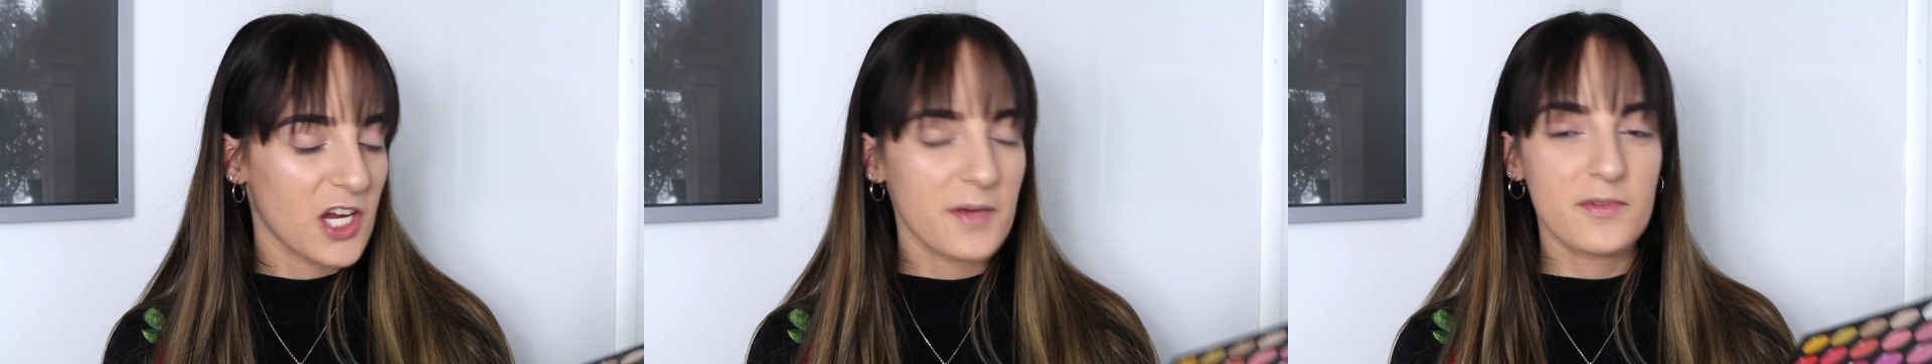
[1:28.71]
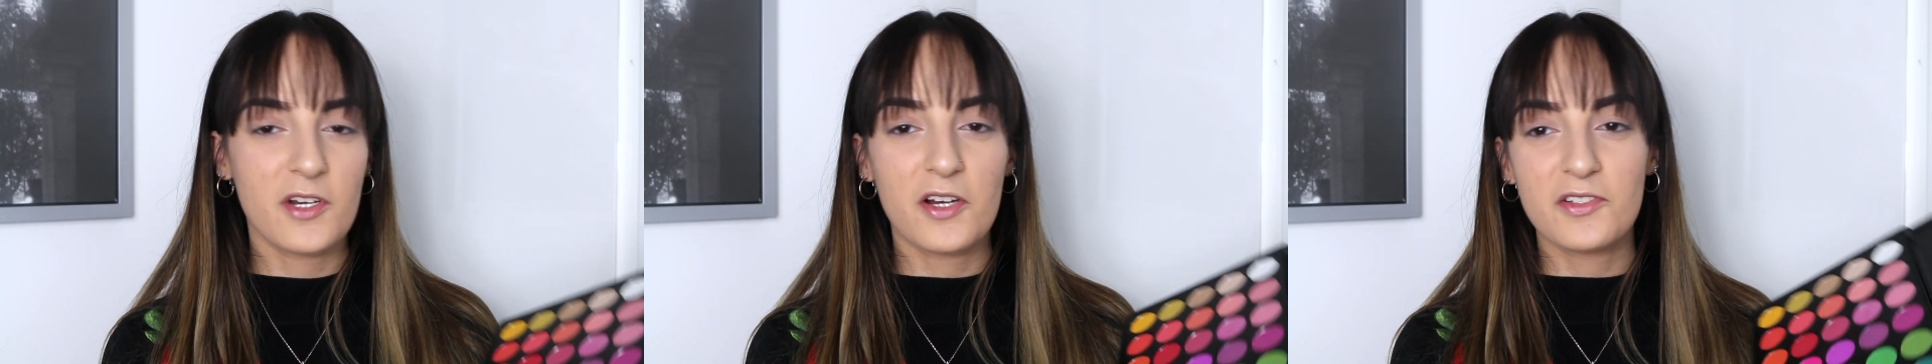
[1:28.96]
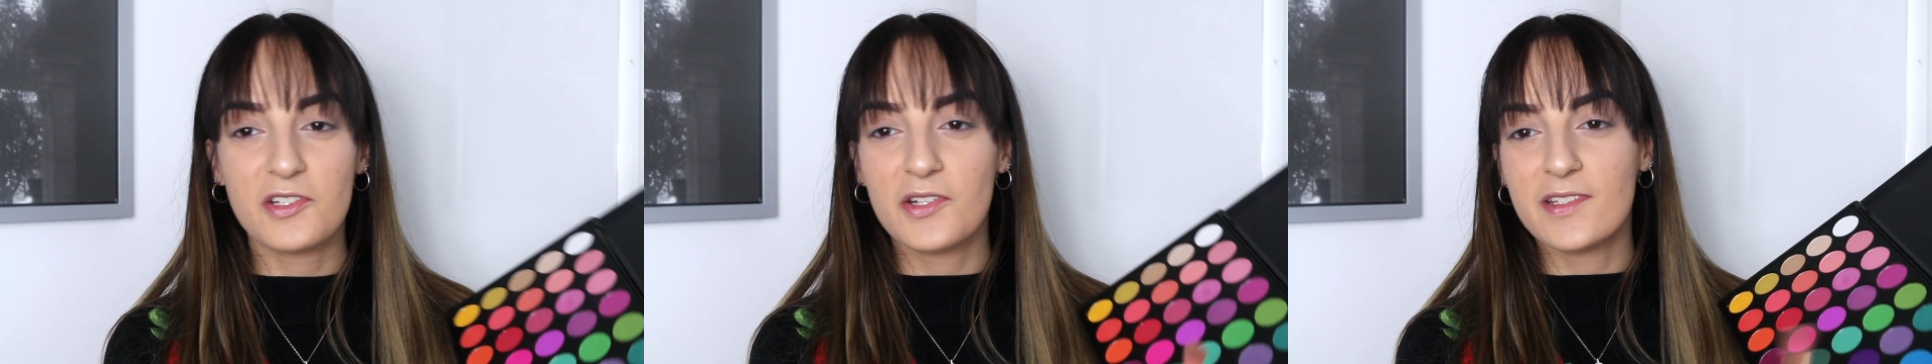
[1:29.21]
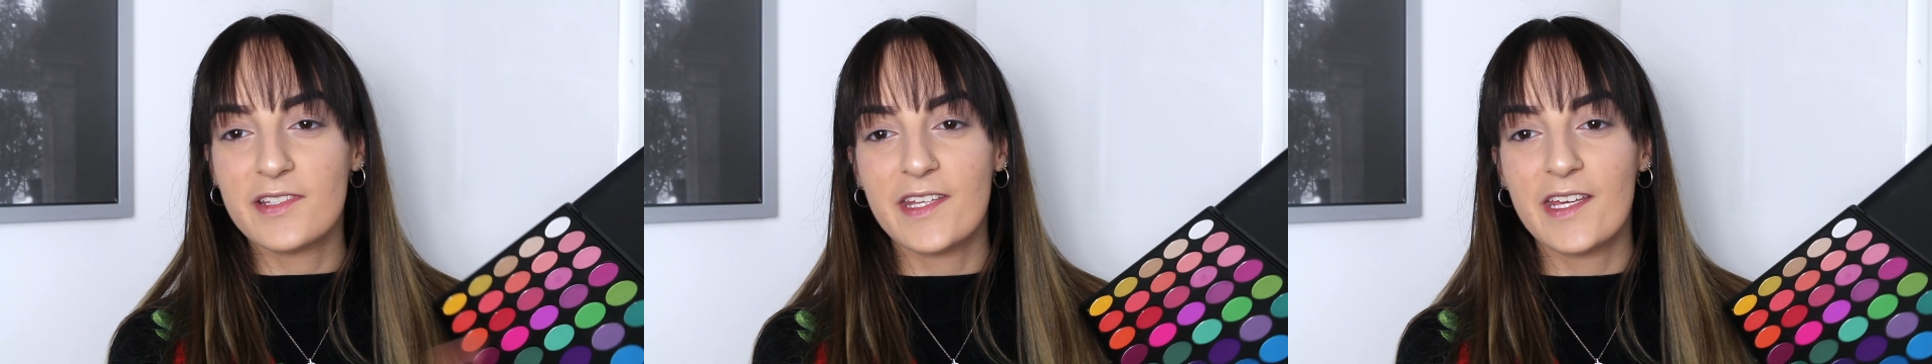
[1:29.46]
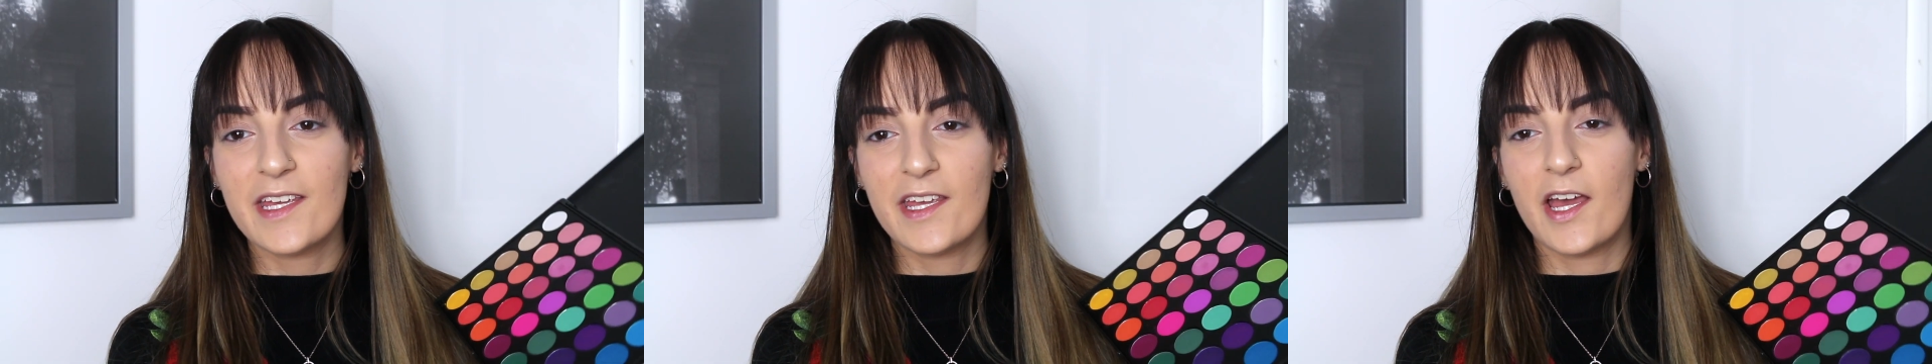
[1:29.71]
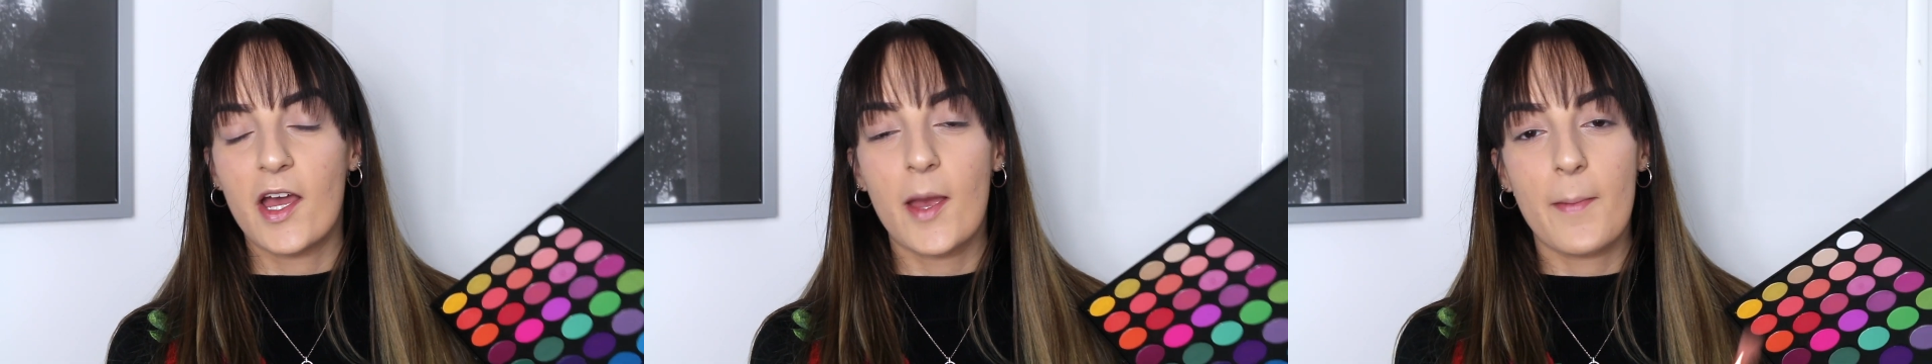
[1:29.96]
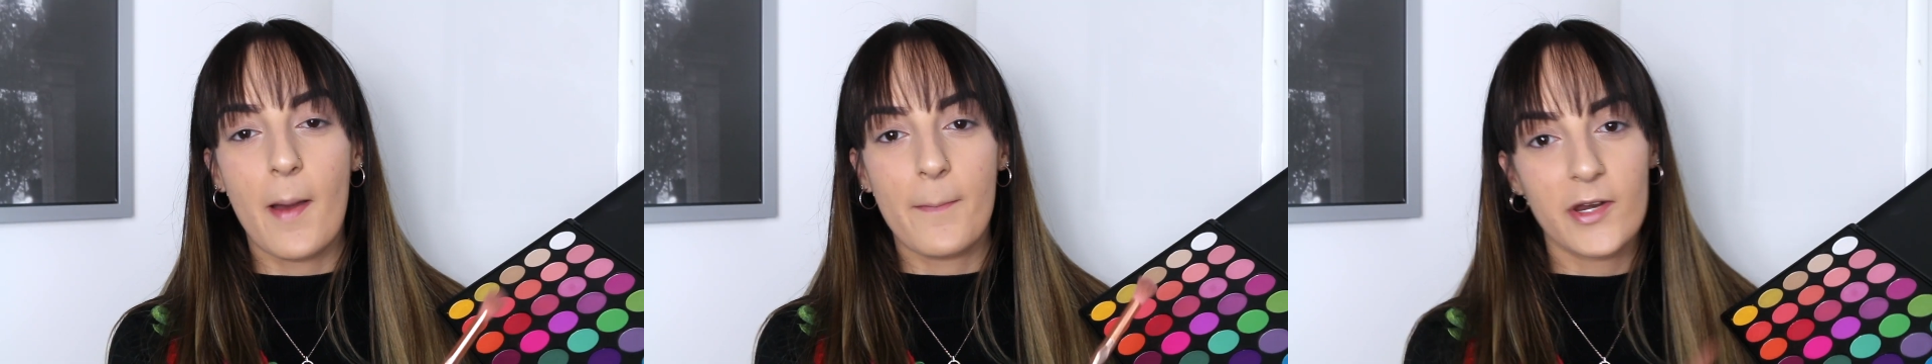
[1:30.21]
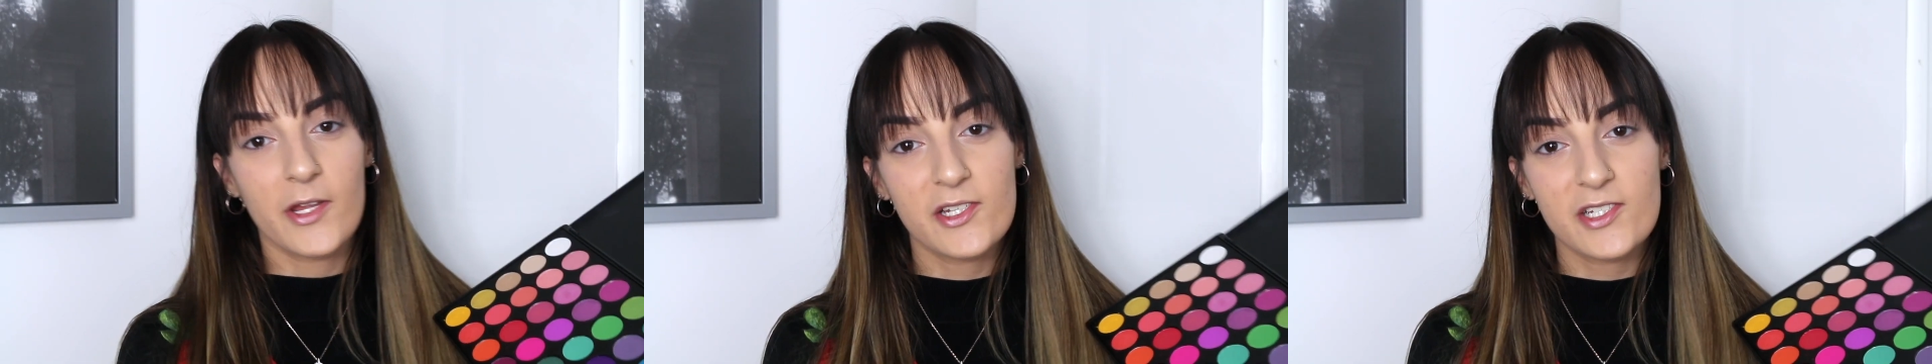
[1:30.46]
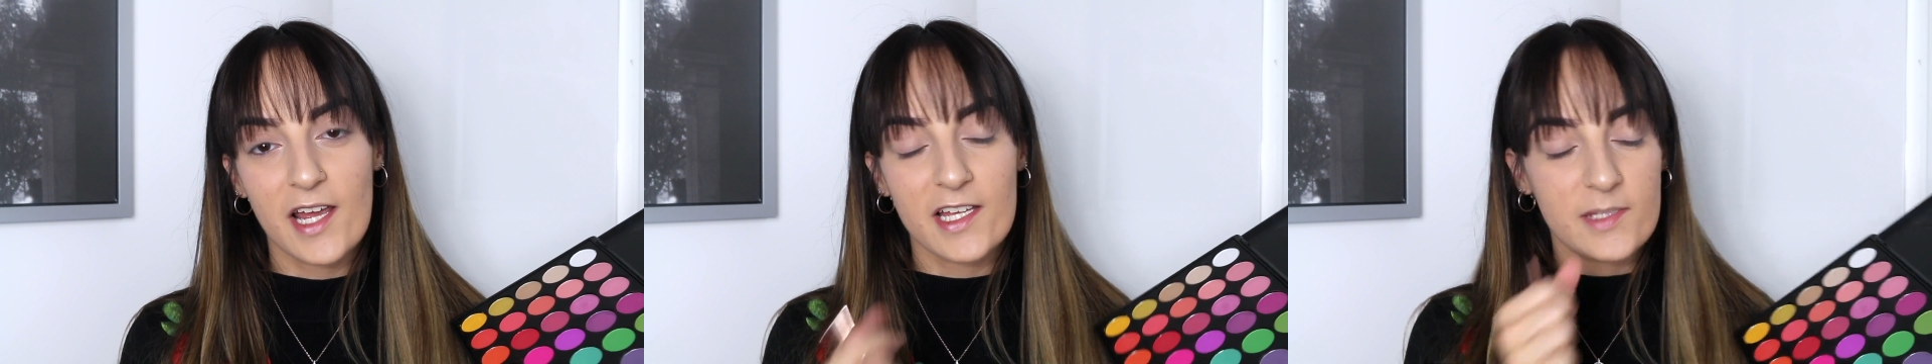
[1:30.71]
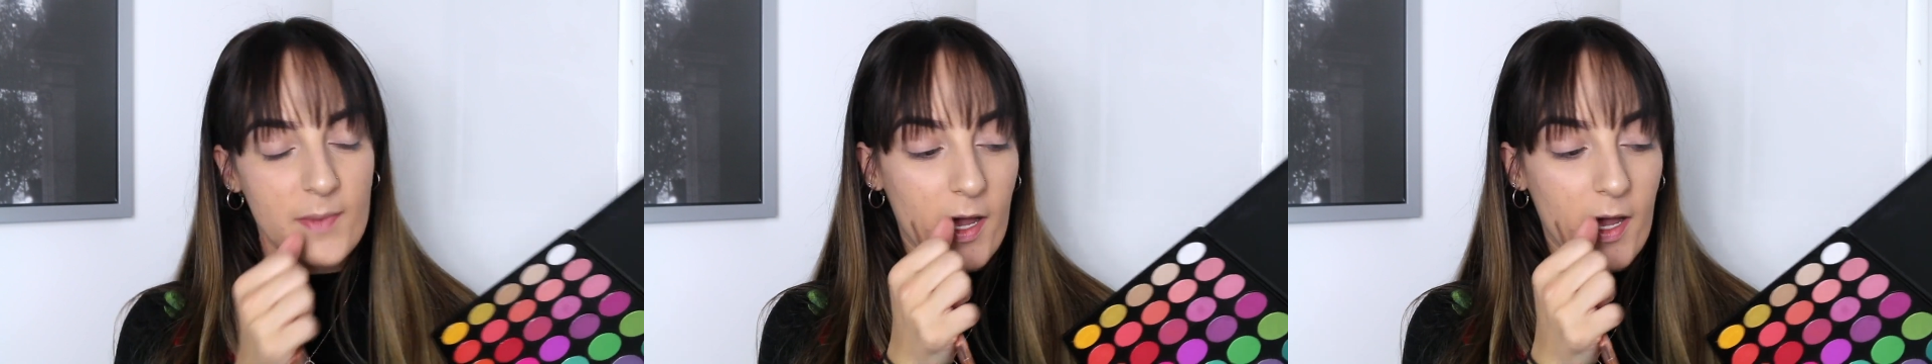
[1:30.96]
James Charles used the blue shades,